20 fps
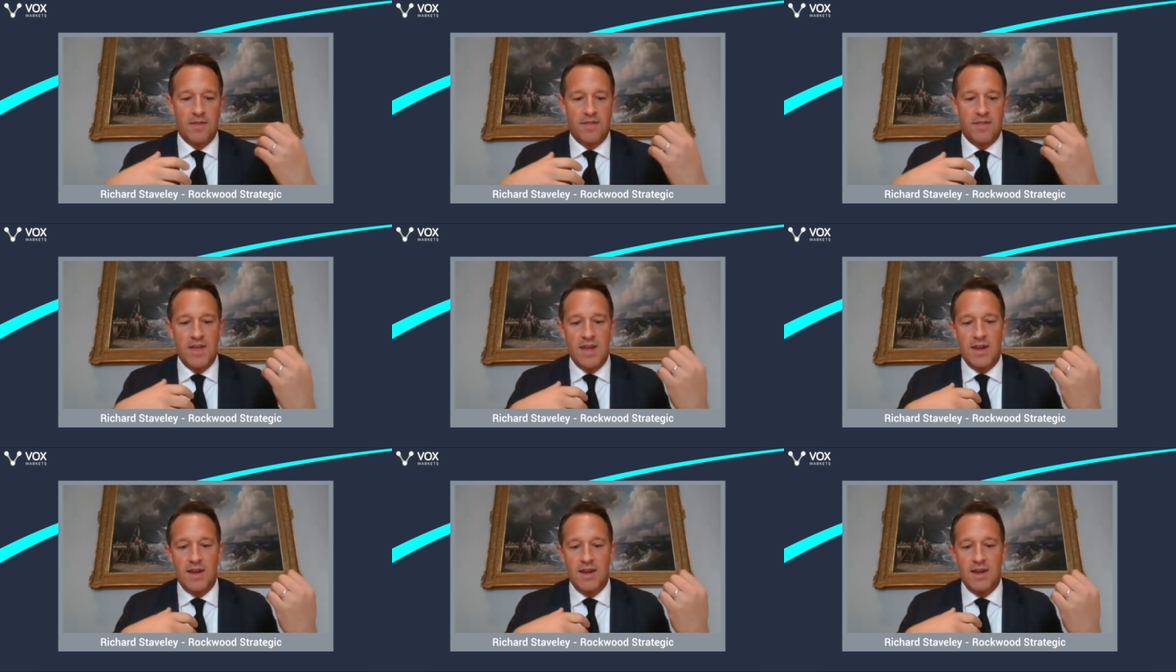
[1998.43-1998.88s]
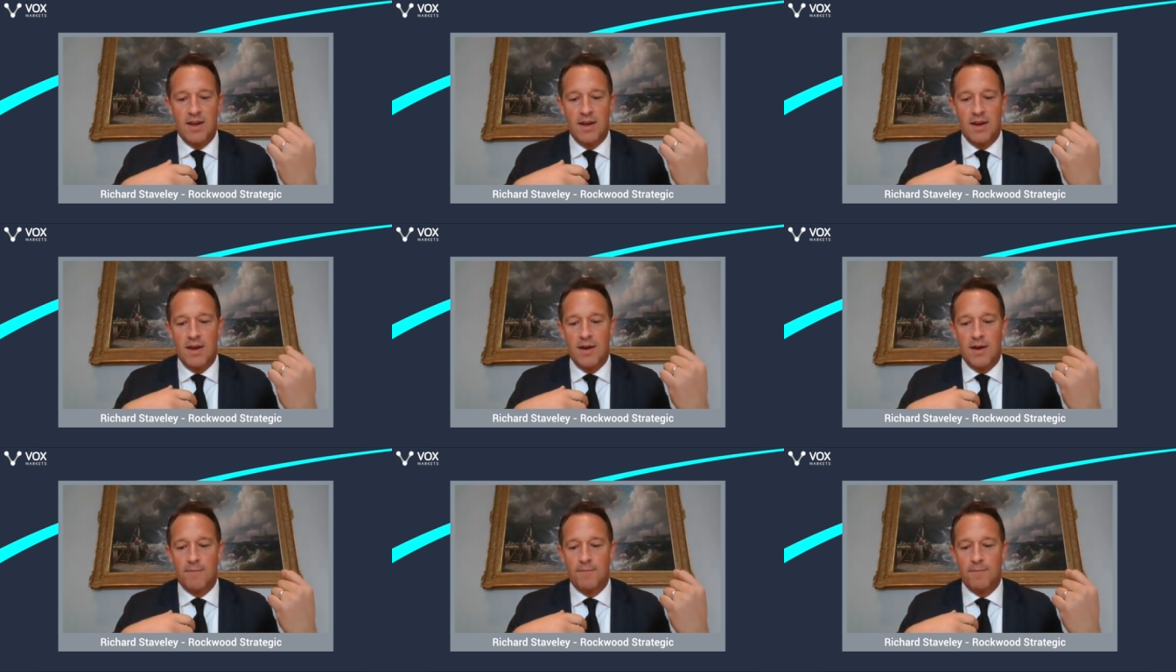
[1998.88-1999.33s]
the
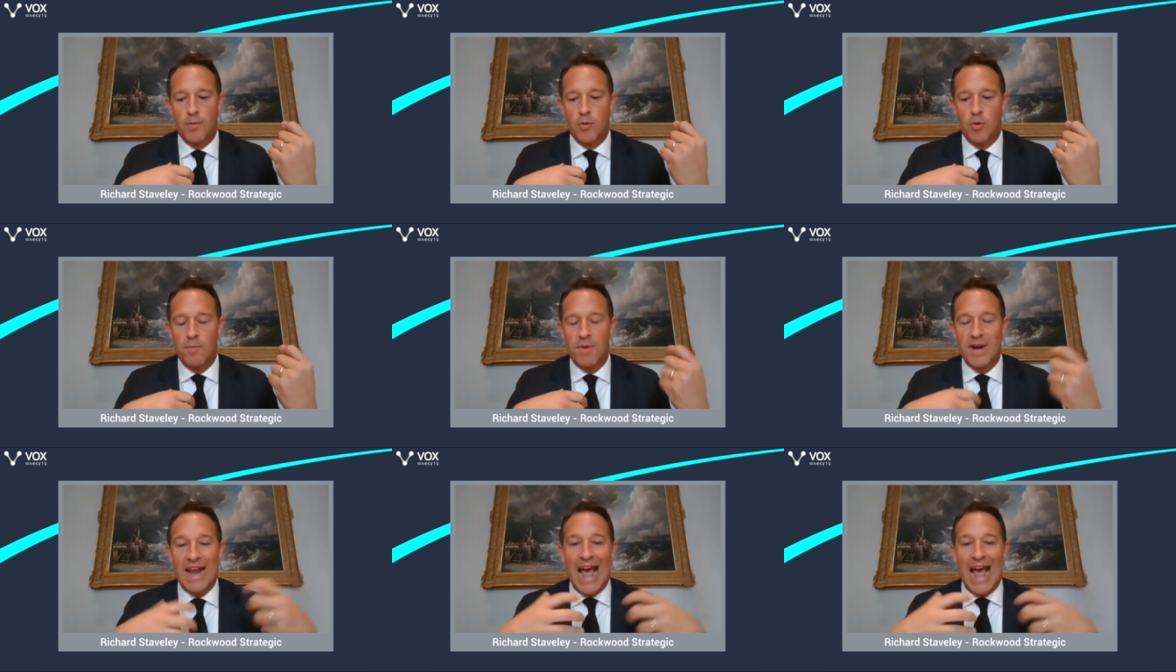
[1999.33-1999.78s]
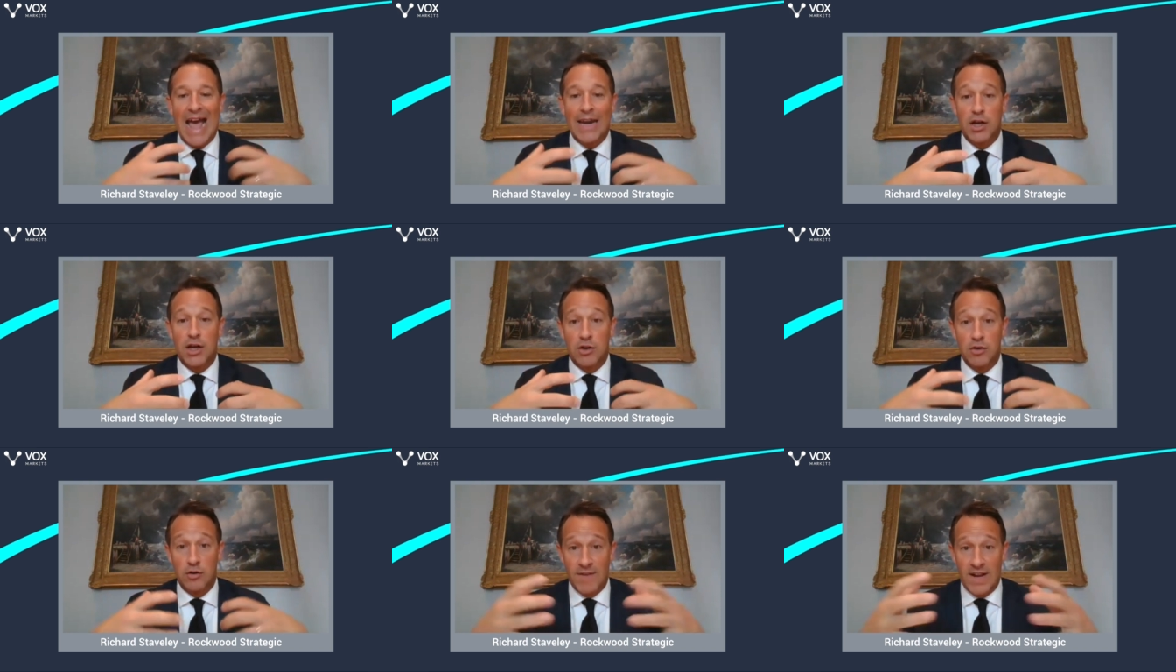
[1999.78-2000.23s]
more
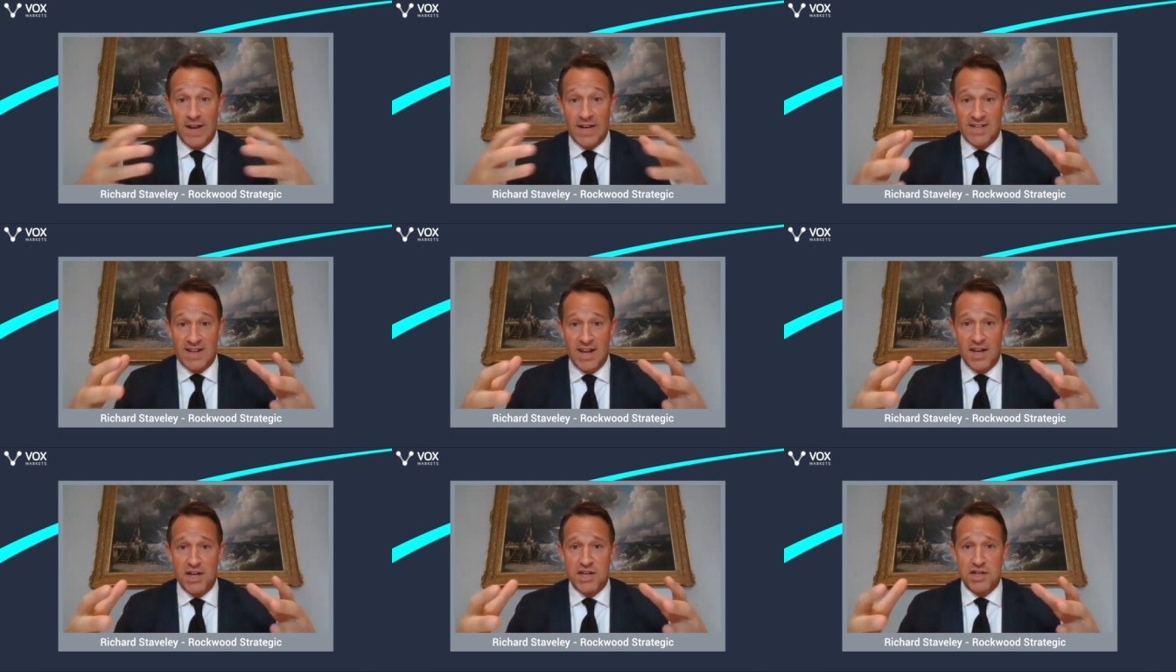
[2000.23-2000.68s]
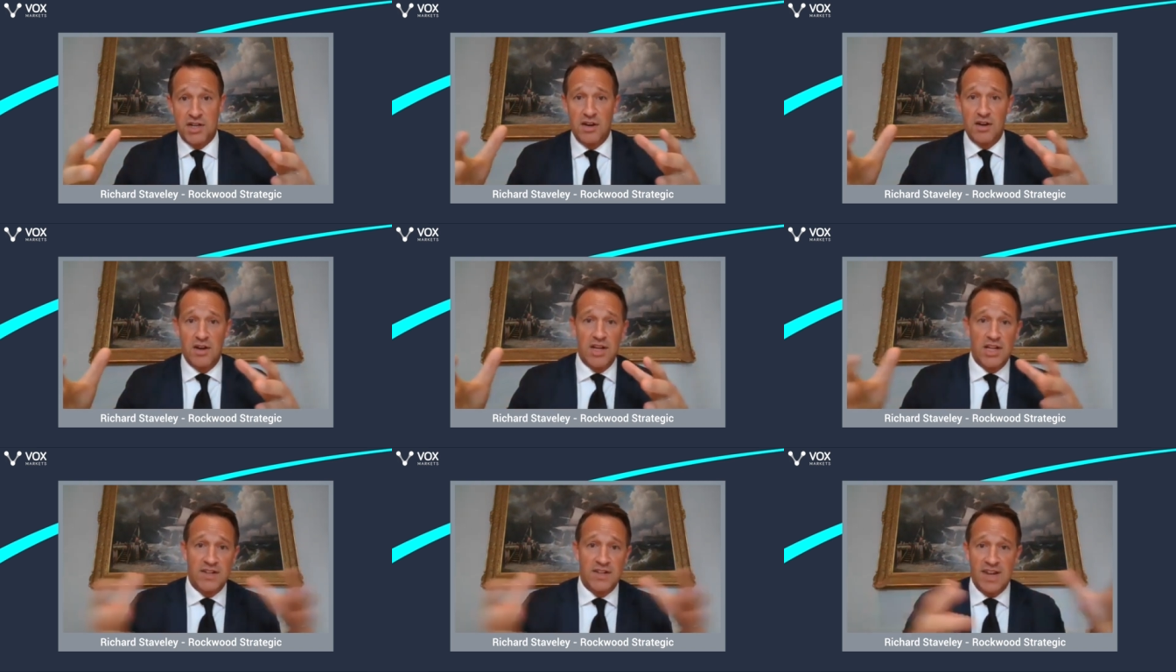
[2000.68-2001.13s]
mechanical ventilation
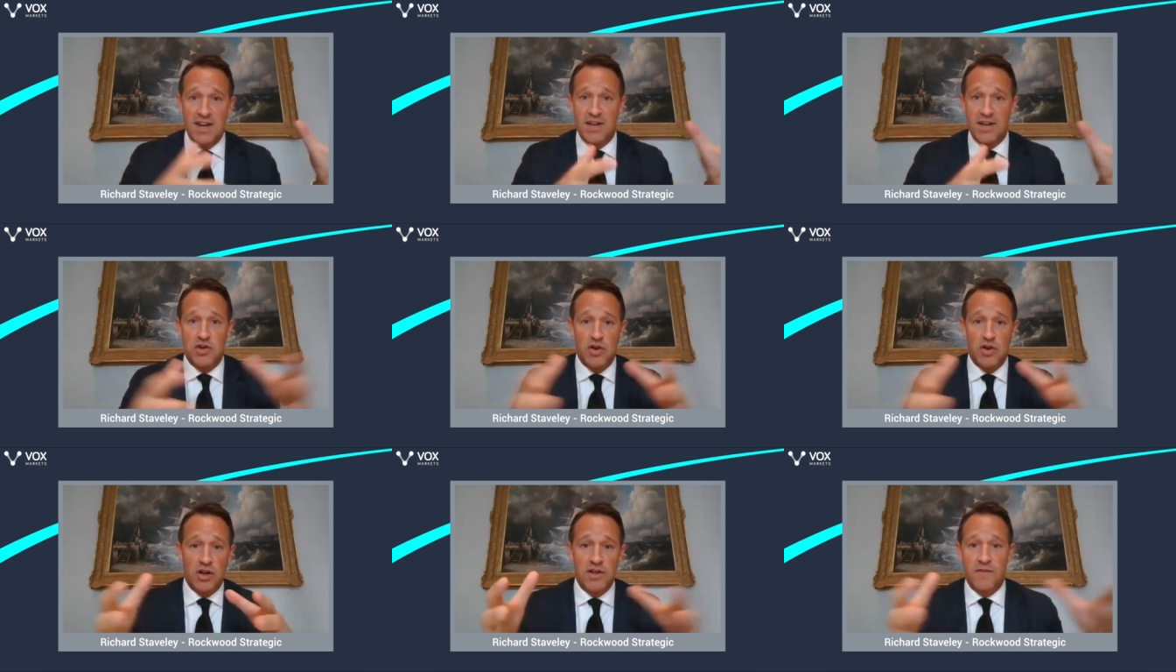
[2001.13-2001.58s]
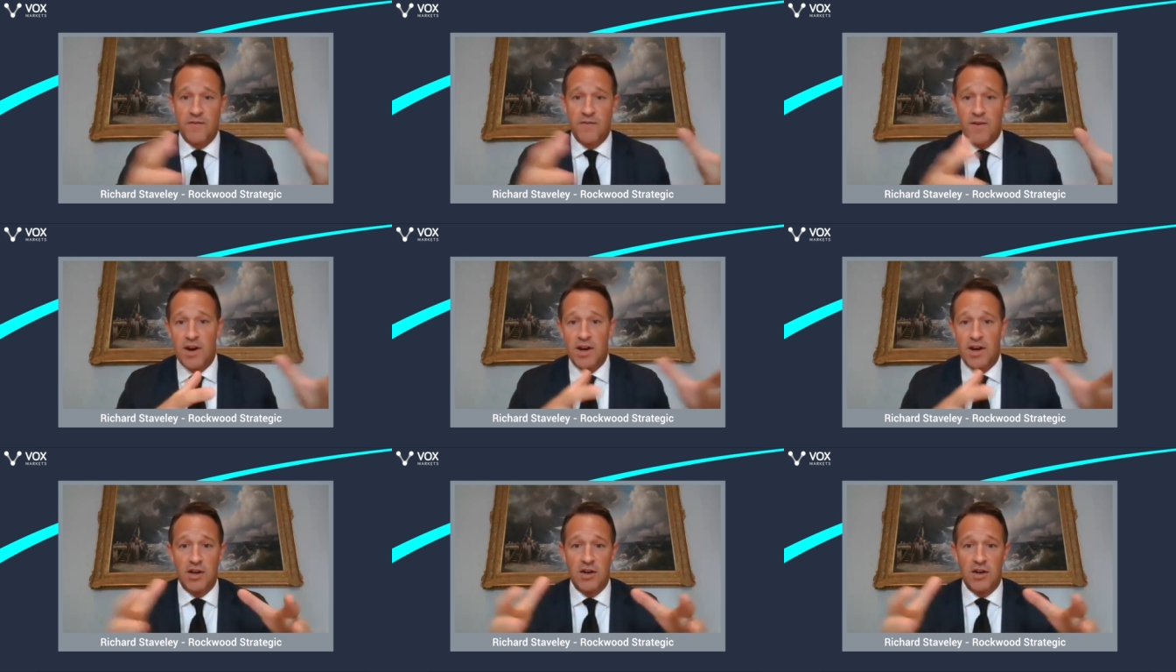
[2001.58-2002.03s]
units, heat
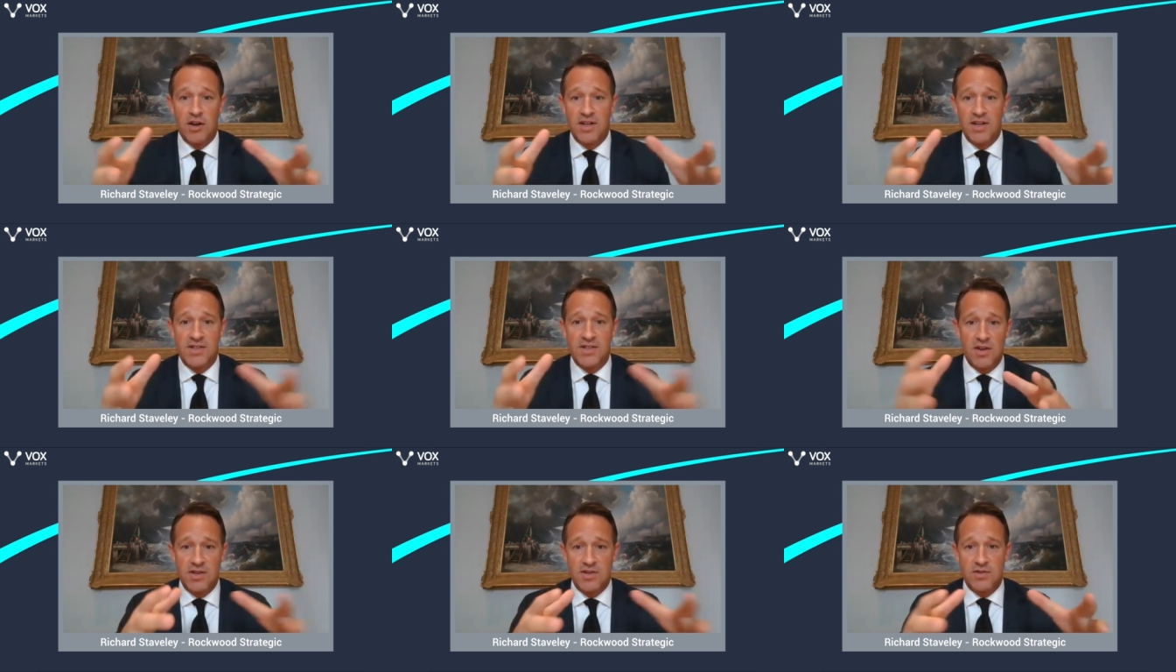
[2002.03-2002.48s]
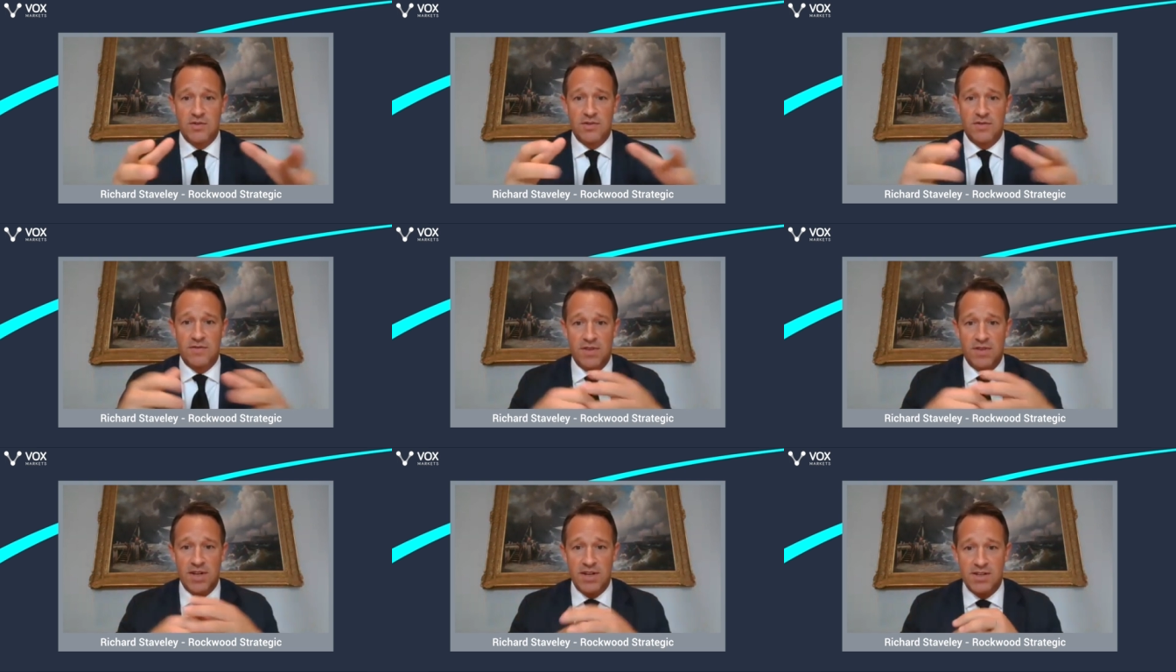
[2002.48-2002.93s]
transferring units, those
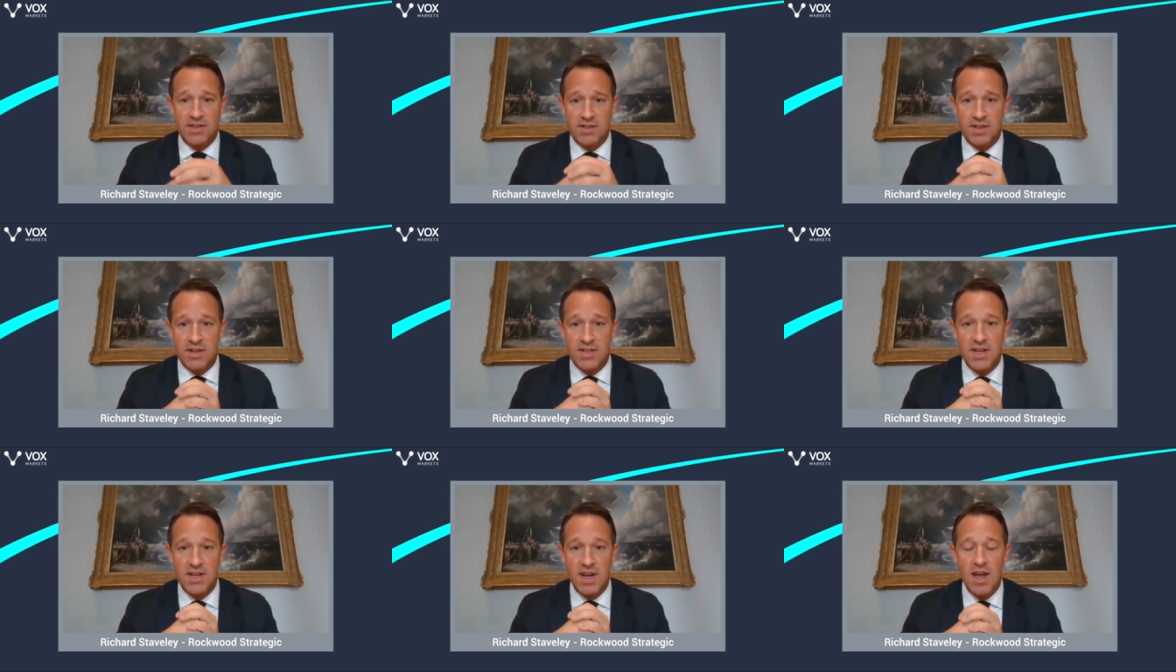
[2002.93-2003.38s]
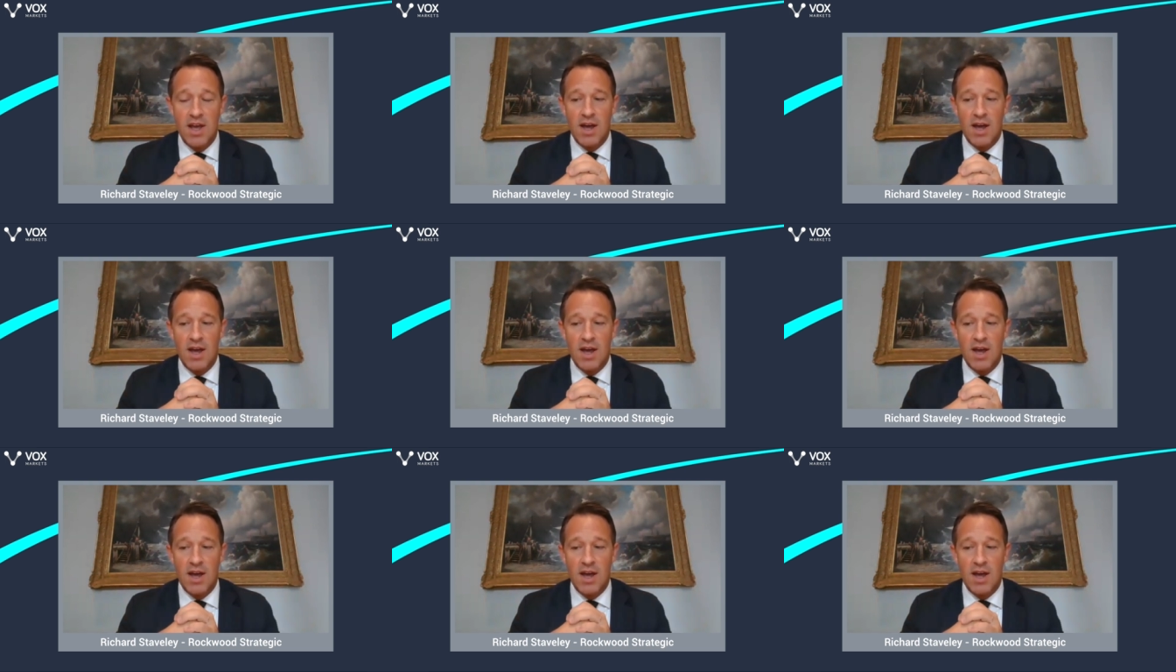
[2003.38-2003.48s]
sorts of things that